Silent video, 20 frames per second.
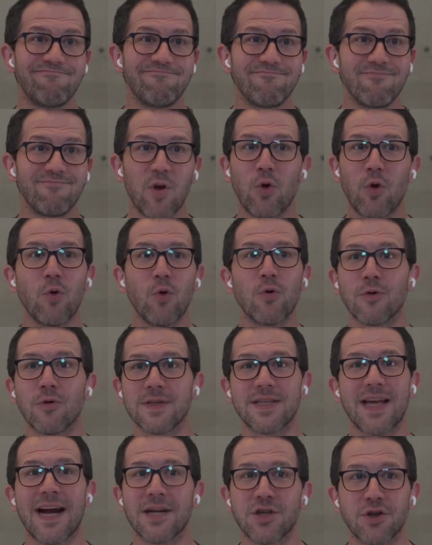Google's
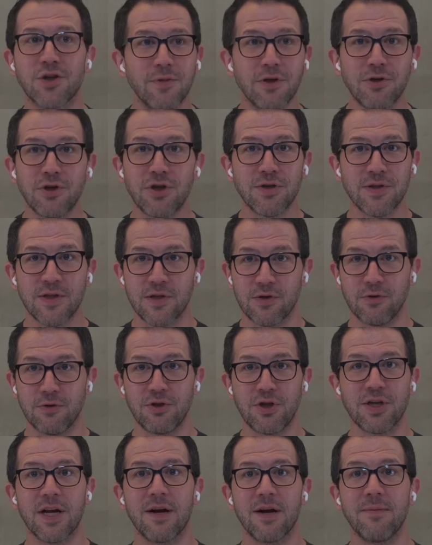attribution
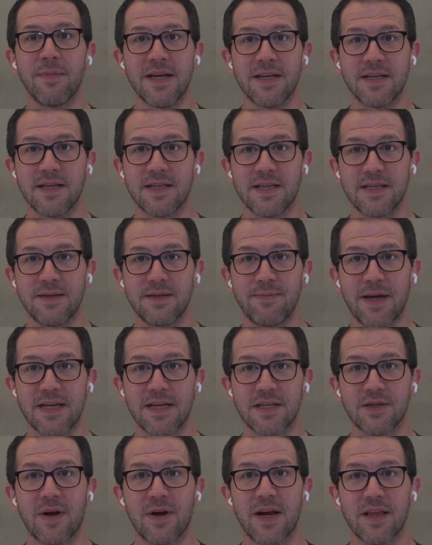solution coming into the
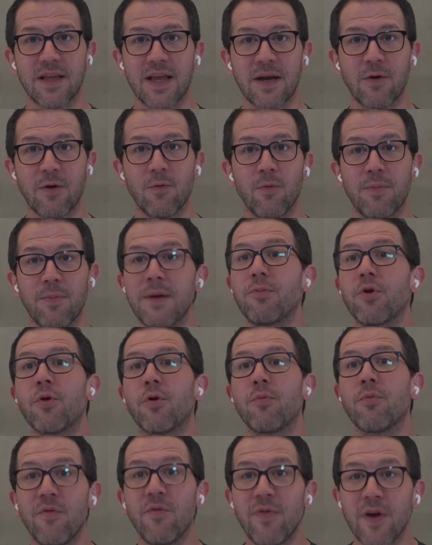space, right? Like when people are
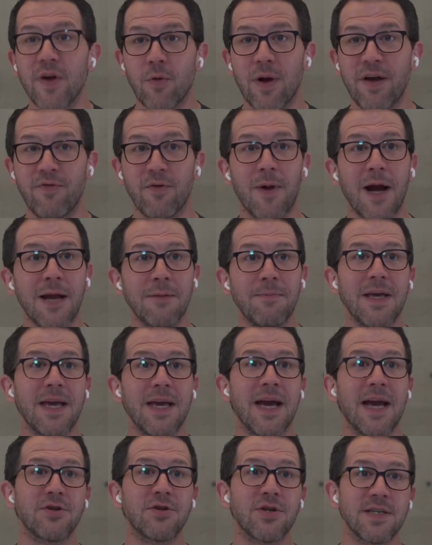moving away from IP
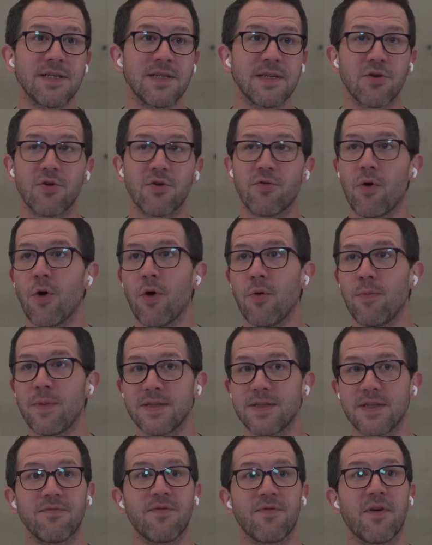address and Chrome and
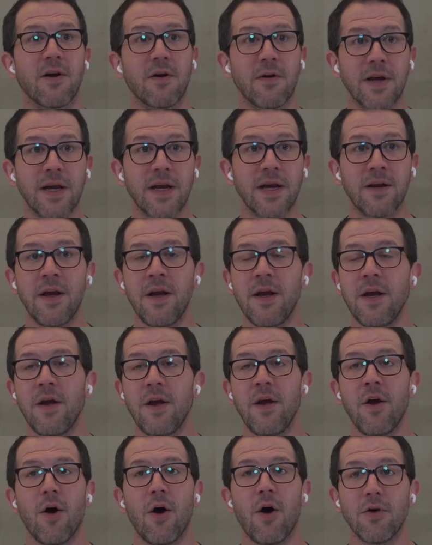Safari and
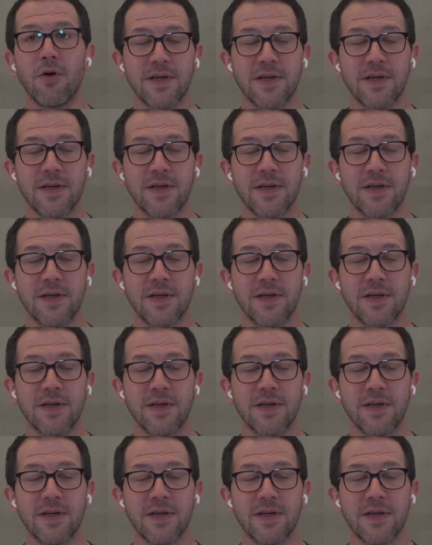all these